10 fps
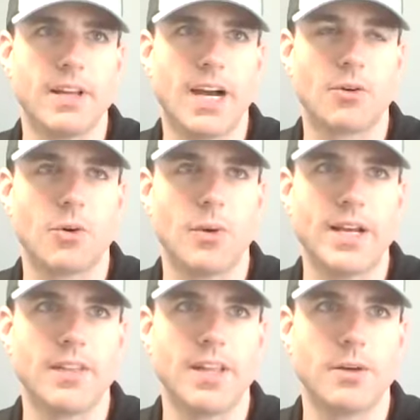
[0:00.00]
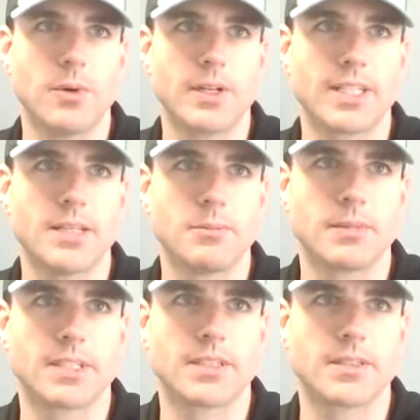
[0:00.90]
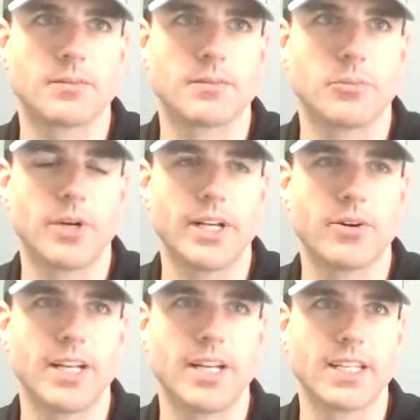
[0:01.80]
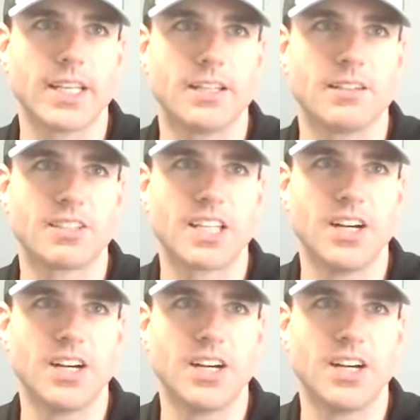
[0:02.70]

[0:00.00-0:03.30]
the ROI on that one seems pretty crazy. So